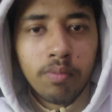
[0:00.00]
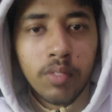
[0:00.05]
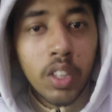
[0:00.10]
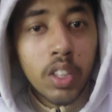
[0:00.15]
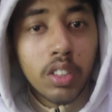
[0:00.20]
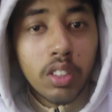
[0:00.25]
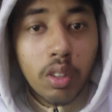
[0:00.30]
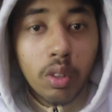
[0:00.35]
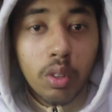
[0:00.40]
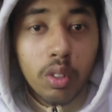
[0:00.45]

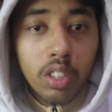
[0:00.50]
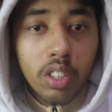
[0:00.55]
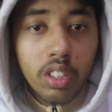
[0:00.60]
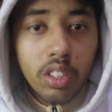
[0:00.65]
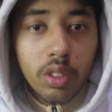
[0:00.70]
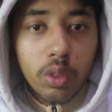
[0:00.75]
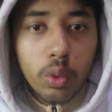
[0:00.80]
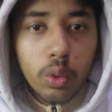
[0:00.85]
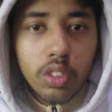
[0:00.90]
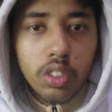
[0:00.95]
Not only
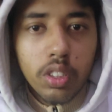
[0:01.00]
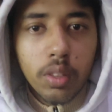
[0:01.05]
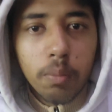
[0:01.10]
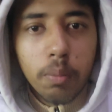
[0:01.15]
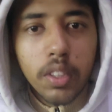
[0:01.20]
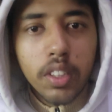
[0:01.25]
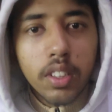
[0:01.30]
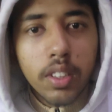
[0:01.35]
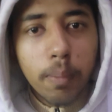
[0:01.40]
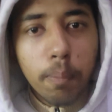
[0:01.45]
the question,
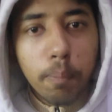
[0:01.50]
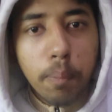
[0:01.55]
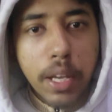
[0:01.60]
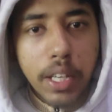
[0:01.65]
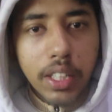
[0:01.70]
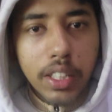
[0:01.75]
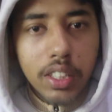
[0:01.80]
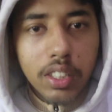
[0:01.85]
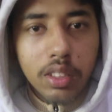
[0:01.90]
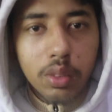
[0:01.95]
but the
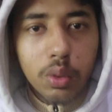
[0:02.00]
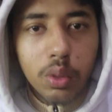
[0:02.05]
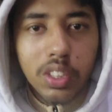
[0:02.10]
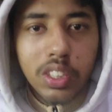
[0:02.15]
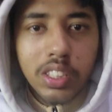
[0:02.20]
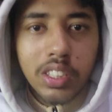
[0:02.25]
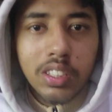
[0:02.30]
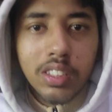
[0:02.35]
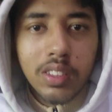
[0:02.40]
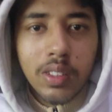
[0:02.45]
better
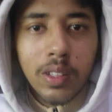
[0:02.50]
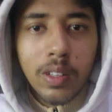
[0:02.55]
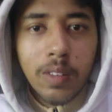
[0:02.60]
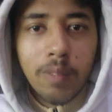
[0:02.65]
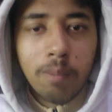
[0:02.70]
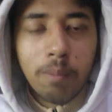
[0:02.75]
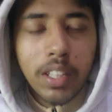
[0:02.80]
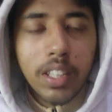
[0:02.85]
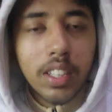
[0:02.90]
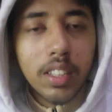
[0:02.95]
question,
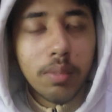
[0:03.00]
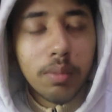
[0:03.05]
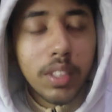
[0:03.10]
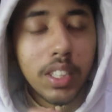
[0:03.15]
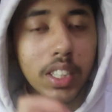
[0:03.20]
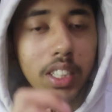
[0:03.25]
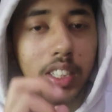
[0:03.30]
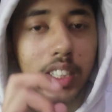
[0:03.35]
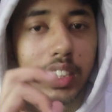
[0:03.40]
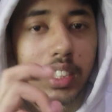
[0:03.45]

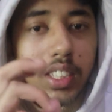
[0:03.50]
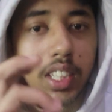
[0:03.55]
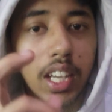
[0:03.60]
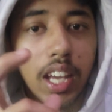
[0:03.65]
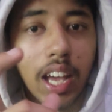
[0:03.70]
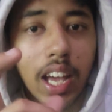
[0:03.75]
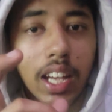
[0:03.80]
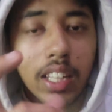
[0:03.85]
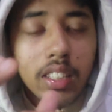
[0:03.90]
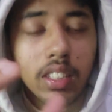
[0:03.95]
because they
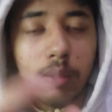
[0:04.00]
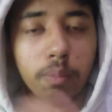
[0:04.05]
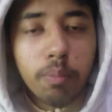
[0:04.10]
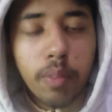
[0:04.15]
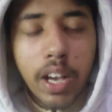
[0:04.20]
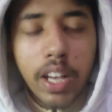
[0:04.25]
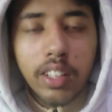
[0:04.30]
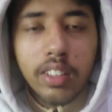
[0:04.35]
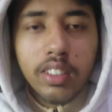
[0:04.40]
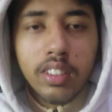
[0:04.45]
has the
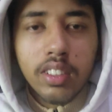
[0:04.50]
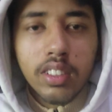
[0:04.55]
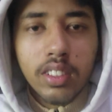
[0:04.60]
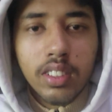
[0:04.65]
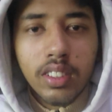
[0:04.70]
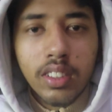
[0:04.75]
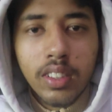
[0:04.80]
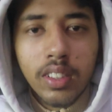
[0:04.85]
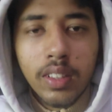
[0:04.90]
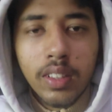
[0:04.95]
pattern.